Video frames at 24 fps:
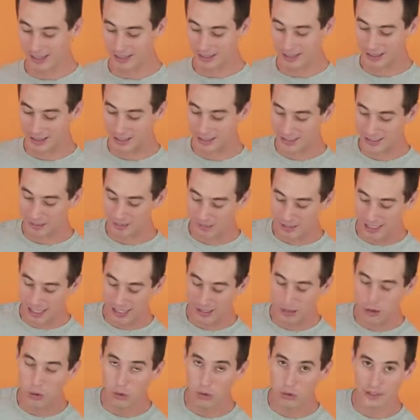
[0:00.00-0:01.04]
cut the zip
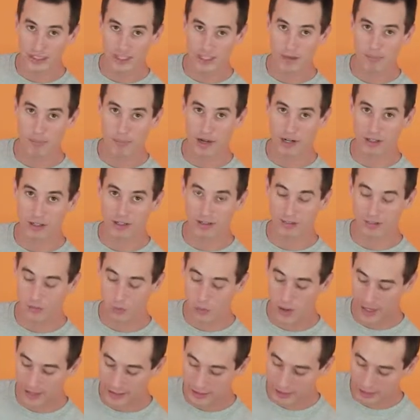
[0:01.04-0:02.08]
tie holding the bundle
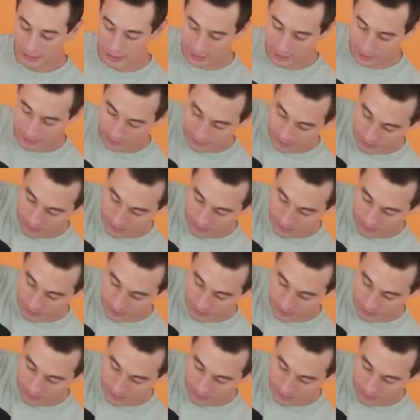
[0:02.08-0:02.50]
of wires.